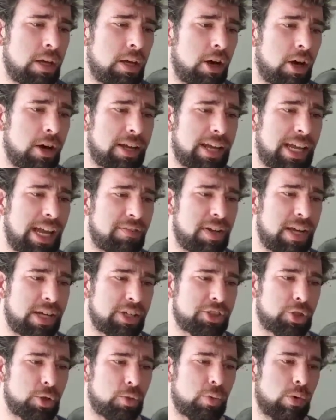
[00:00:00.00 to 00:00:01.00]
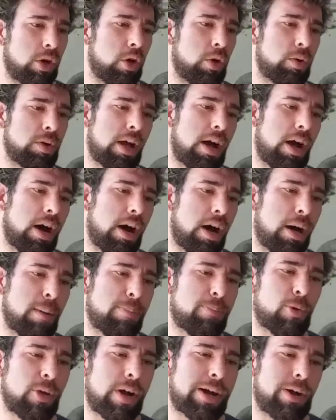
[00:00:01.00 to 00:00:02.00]
All right, Kevin Hester wrote,
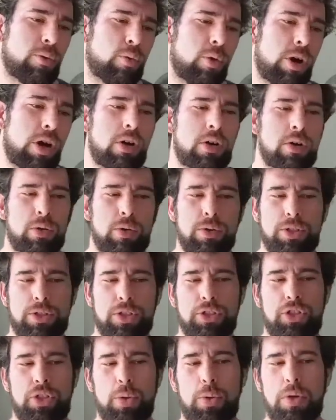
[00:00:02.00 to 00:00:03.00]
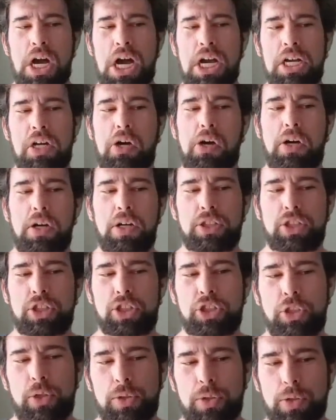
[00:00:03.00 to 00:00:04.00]
upright rows do not cause
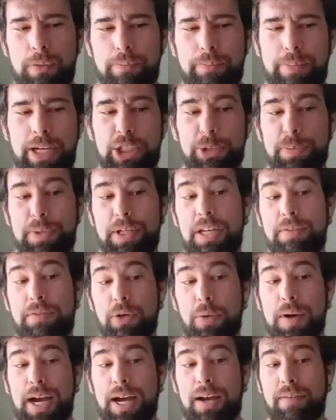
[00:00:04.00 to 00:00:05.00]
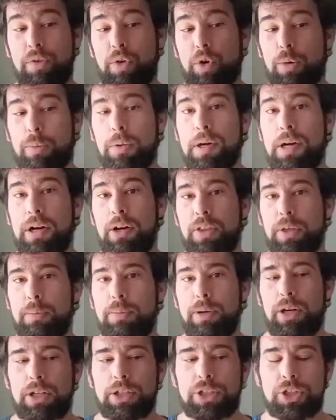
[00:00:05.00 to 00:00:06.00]
shoulder impingement if you have normal healthy
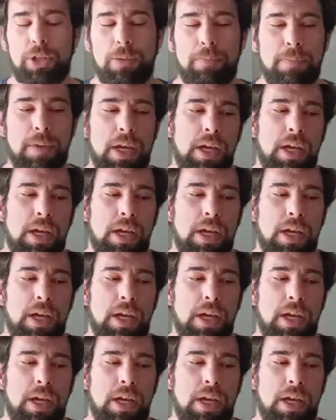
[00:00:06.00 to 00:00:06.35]
posture.